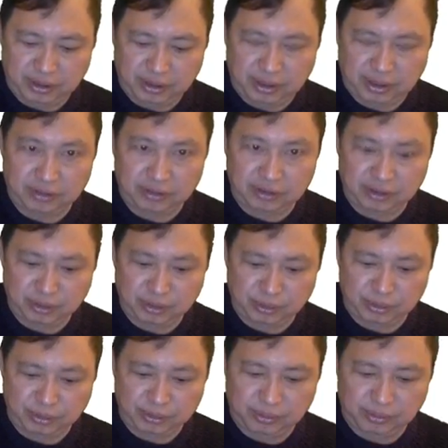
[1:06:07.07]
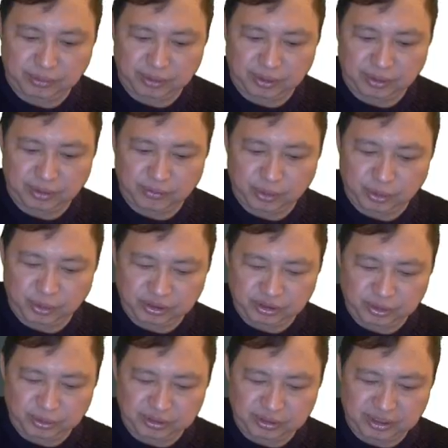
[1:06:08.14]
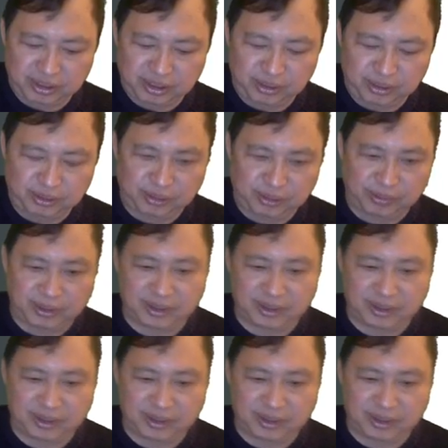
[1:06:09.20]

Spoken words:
I see no use of it. Of course you don't see any use of it